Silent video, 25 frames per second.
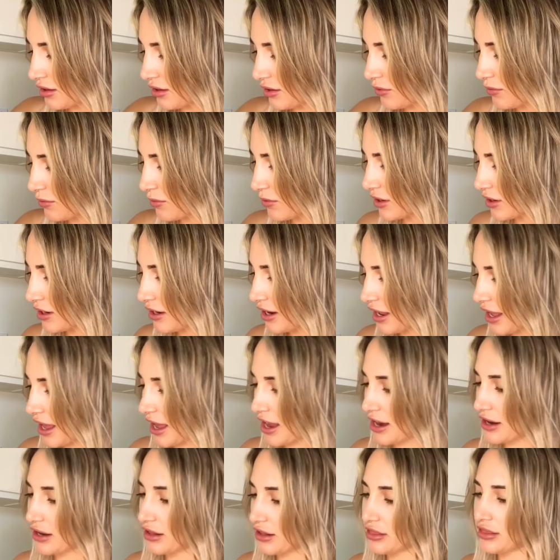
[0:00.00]
We're gonna
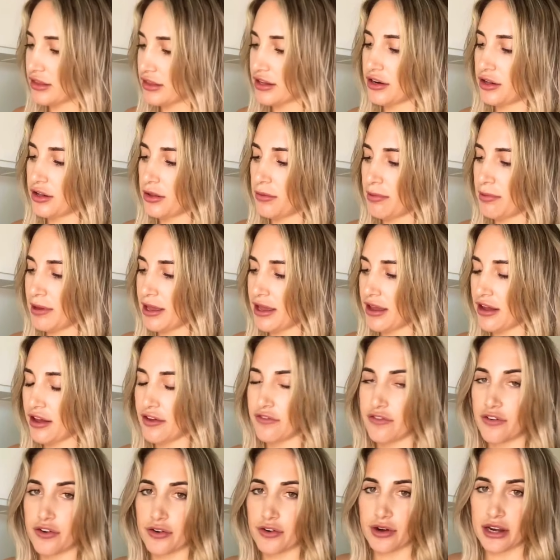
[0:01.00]
add a little bit
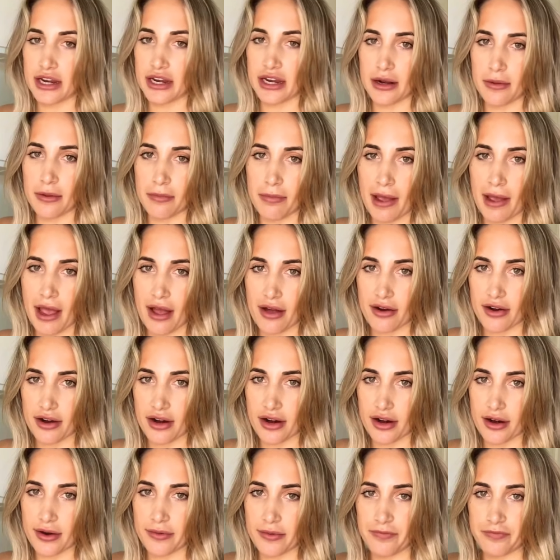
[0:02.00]
of green powder.